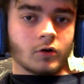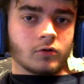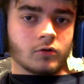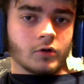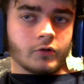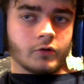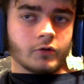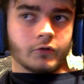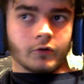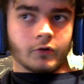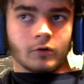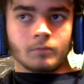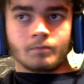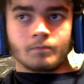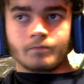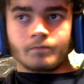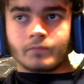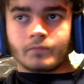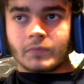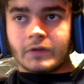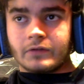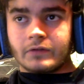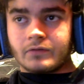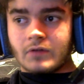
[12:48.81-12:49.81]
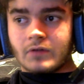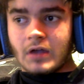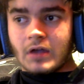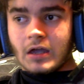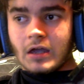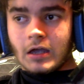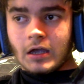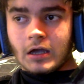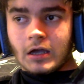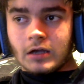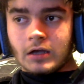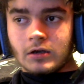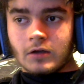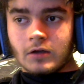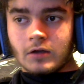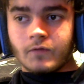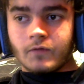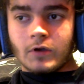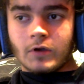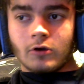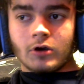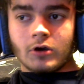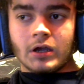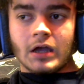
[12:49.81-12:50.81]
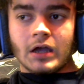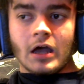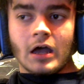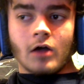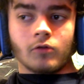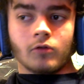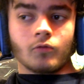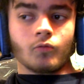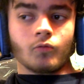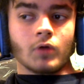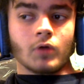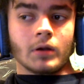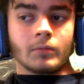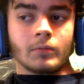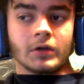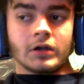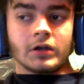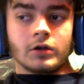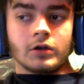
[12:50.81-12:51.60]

closer and figuring out what I'm going to